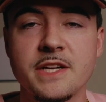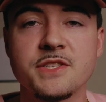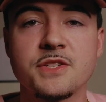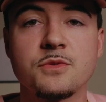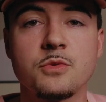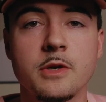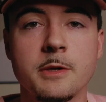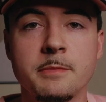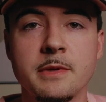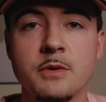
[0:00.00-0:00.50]
I
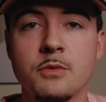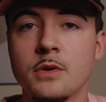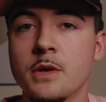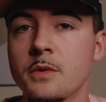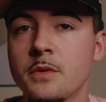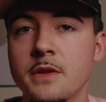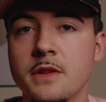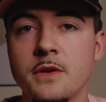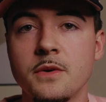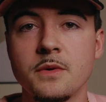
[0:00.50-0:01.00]
just want to be
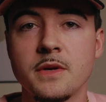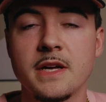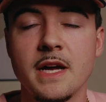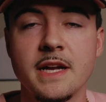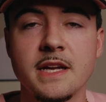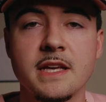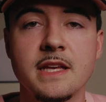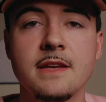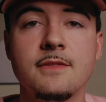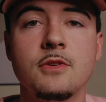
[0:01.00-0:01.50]
real with you
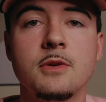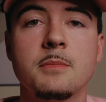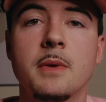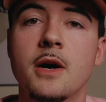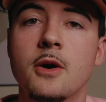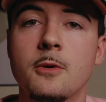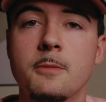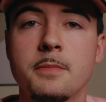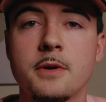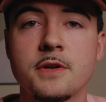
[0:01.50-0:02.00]
and kind of give
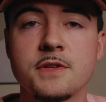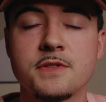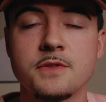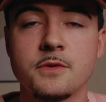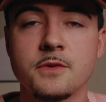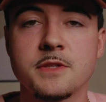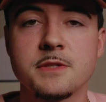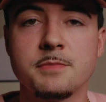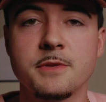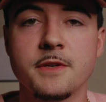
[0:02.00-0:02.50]
you my own
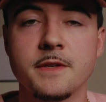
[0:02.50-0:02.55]
personal